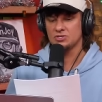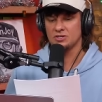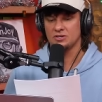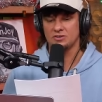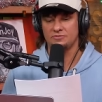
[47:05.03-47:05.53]

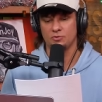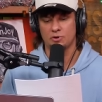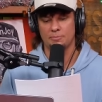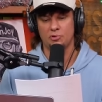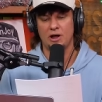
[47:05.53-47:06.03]
uh, for a
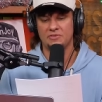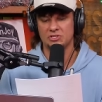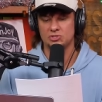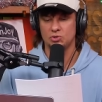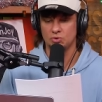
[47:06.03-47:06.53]
private
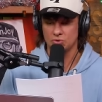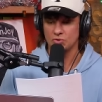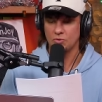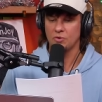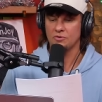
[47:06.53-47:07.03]
tutor
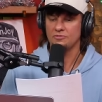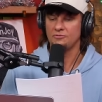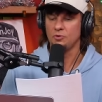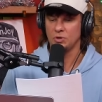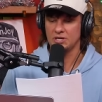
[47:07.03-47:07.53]
or
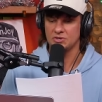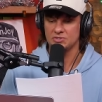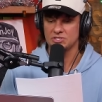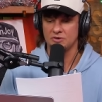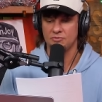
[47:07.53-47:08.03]
fooling
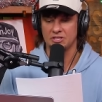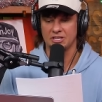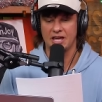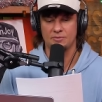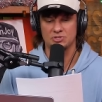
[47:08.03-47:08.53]
yourself with
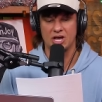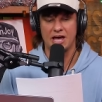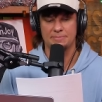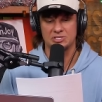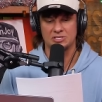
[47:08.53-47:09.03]
language
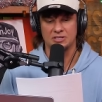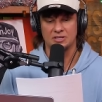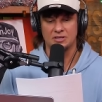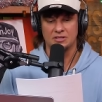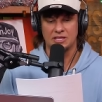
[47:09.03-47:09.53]
apps
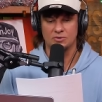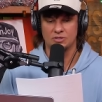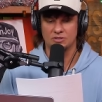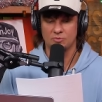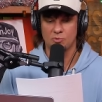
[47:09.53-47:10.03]
that are a
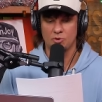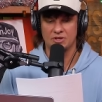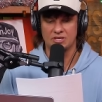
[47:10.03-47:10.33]
little more than